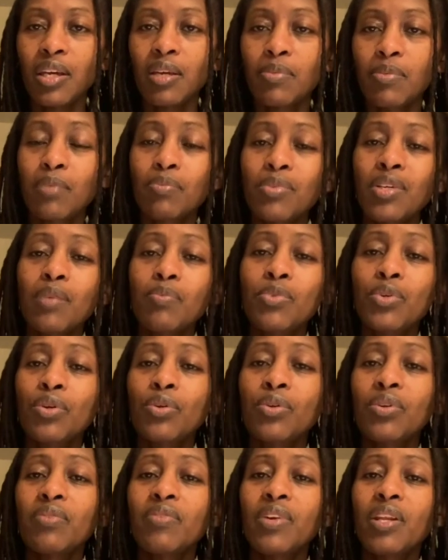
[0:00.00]
Sometimes we're
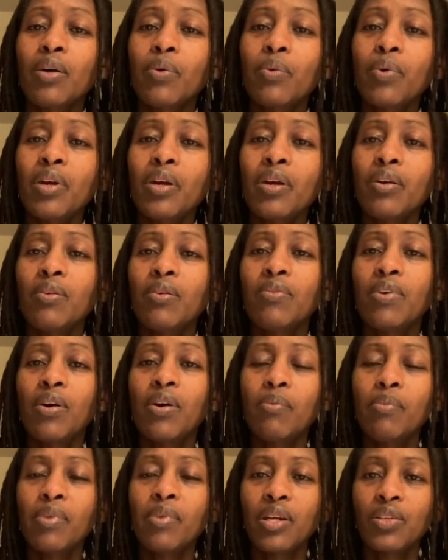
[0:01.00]
not even aware of how
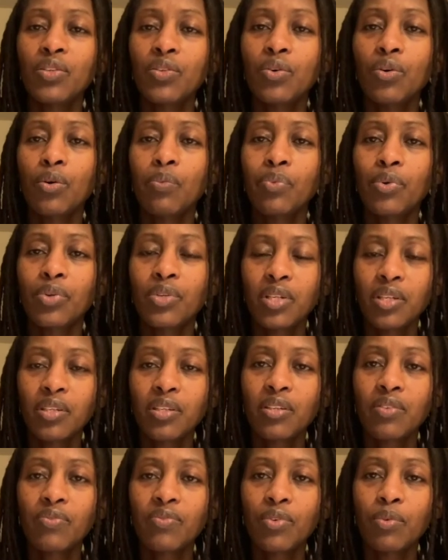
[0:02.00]
much God protects
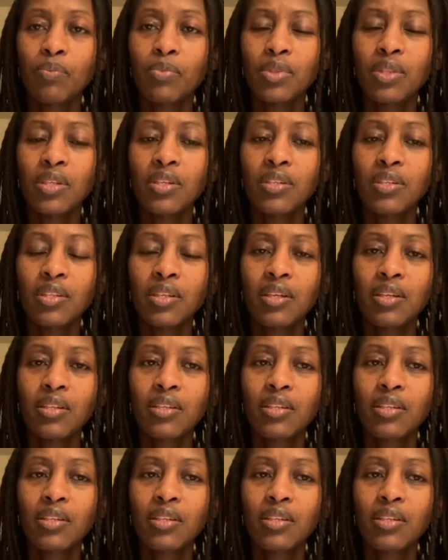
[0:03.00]
us from these things.